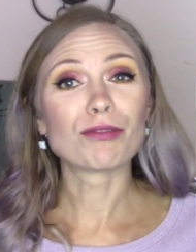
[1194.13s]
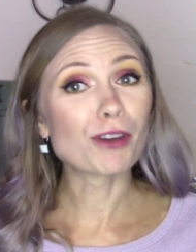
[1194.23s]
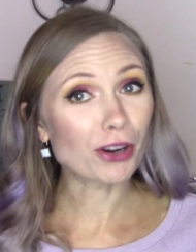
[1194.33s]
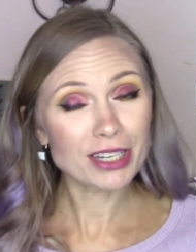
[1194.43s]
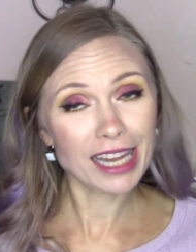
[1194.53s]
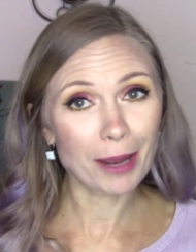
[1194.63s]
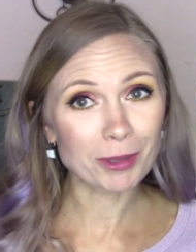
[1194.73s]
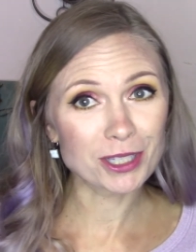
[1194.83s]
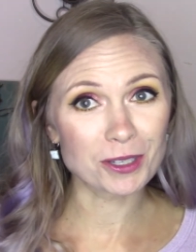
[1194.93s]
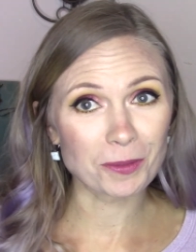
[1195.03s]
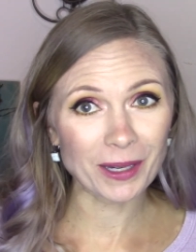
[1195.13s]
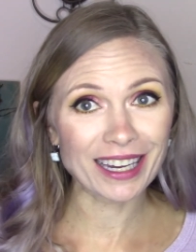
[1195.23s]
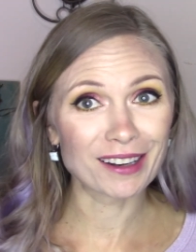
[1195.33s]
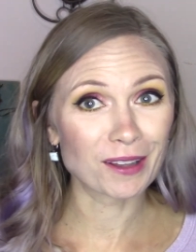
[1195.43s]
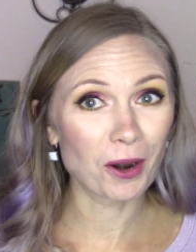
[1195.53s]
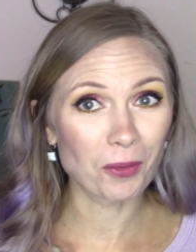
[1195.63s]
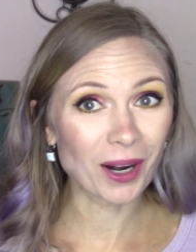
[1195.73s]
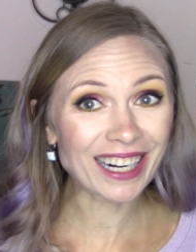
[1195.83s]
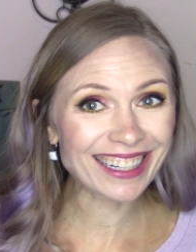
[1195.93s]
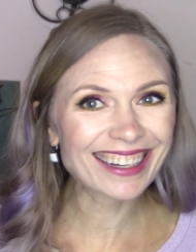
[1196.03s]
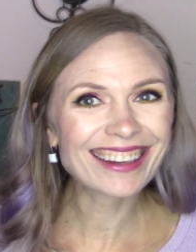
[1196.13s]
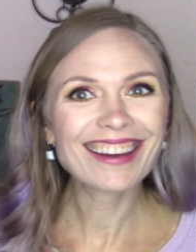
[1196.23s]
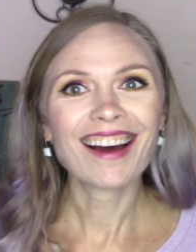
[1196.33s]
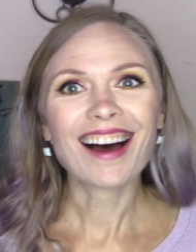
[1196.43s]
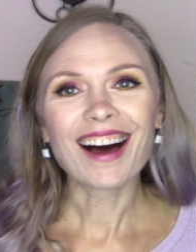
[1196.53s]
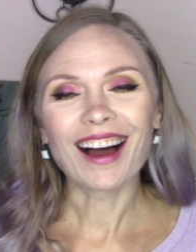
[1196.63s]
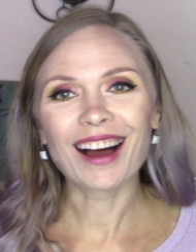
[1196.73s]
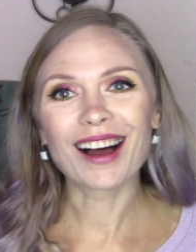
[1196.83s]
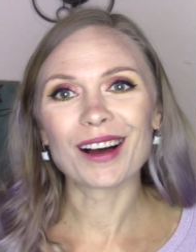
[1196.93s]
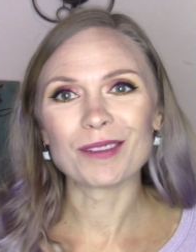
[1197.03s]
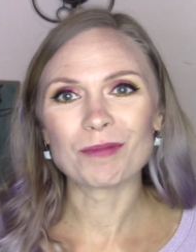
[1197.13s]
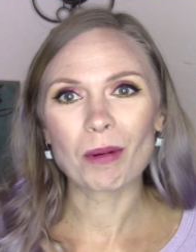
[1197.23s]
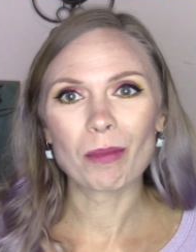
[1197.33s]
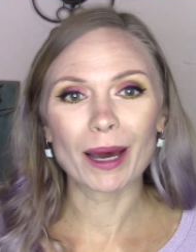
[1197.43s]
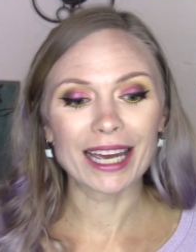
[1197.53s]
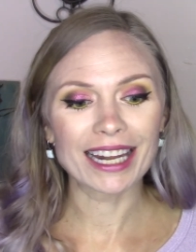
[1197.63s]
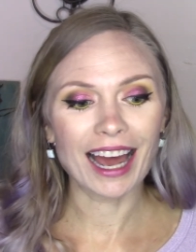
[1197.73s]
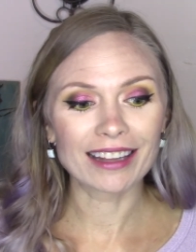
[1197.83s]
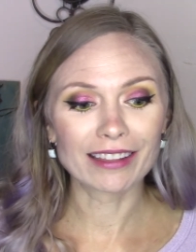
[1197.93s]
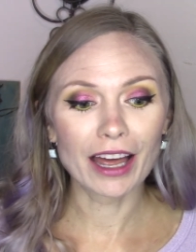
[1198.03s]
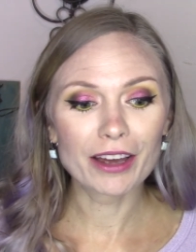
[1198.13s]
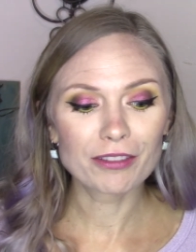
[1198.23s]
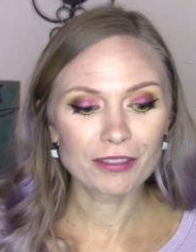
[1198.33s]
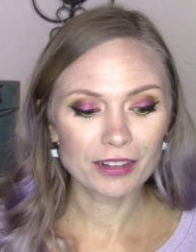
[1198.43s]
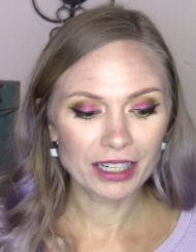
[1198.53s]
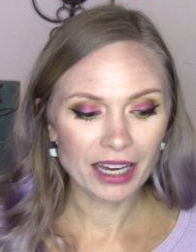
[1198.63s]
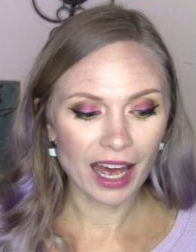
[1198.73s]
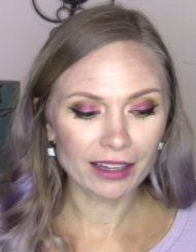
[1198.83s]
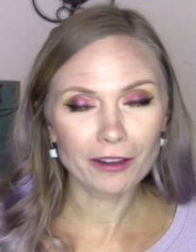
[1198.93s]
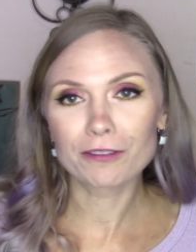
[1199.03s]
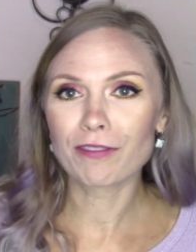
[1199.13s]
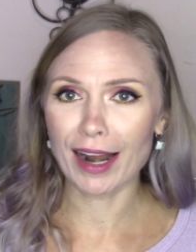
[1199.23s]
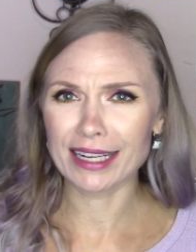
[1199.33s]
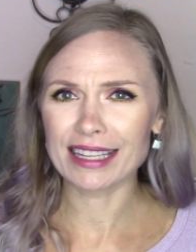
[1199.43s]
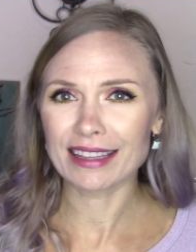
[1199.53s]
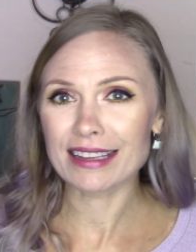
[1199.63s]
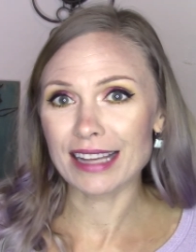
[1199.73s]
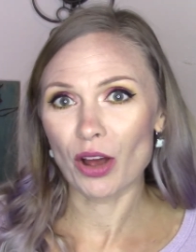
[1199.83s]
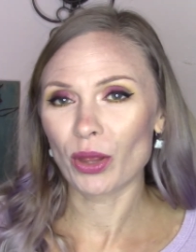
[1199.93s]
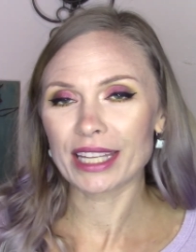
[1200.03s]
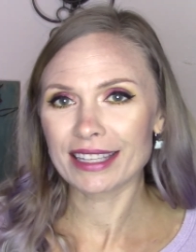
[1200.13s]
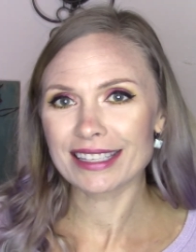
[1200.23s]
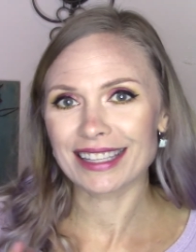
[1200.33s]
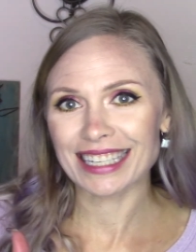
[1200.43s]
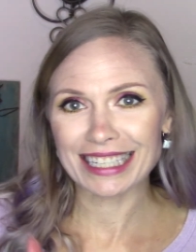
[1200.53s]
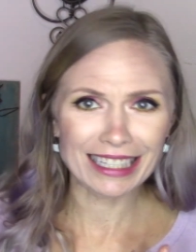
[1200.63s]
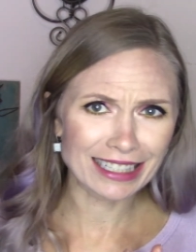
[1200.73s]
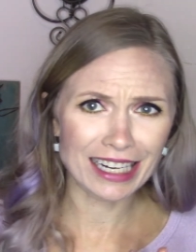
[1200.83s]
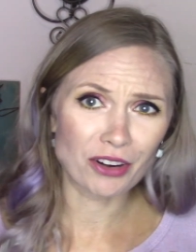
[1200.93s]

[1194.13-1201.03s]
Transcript: very time consuming and a lot of work. But I love finding things out like this, like getting